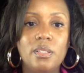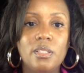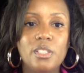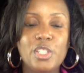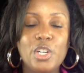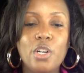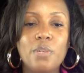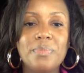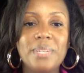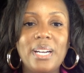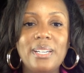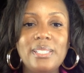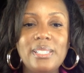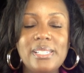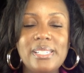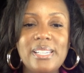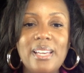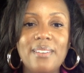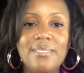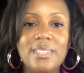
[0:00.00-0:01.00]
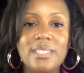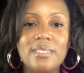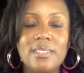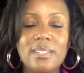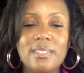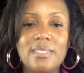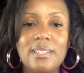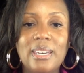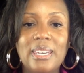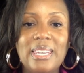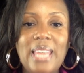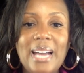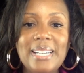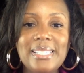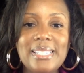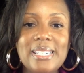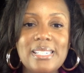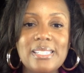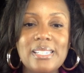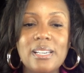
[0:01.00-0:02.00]
Term 97,
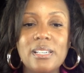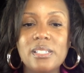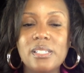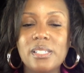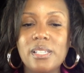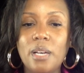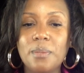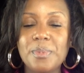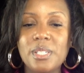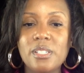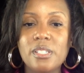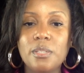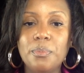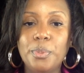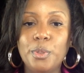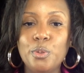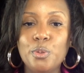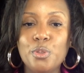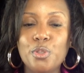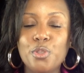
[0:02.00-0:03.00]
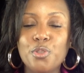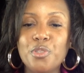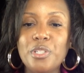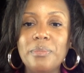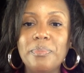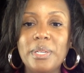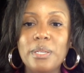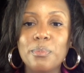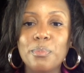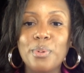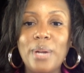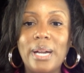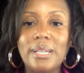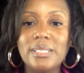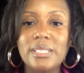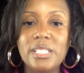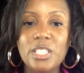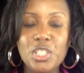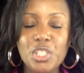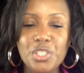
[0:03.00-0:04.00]
licensed substance abuse treatment
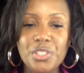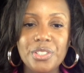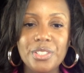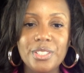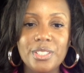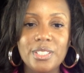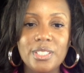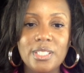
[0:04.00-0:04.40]
practitioner.